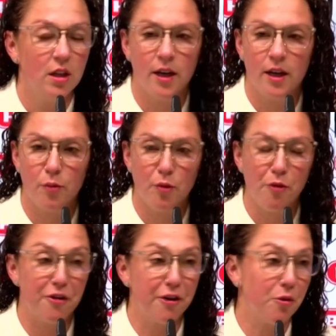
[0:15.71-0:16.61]
Uh, we were
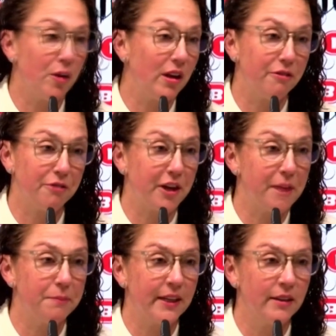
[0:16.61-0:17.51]
very well off our
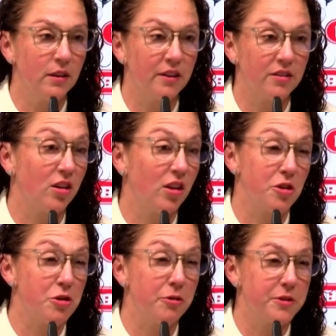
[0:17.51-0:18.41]
game plan. I saw a lot
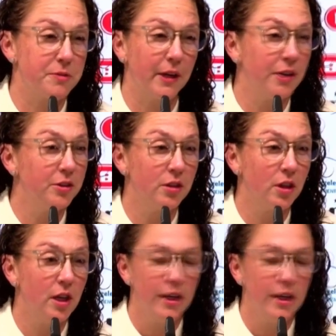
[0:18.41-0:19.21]
of nervous players.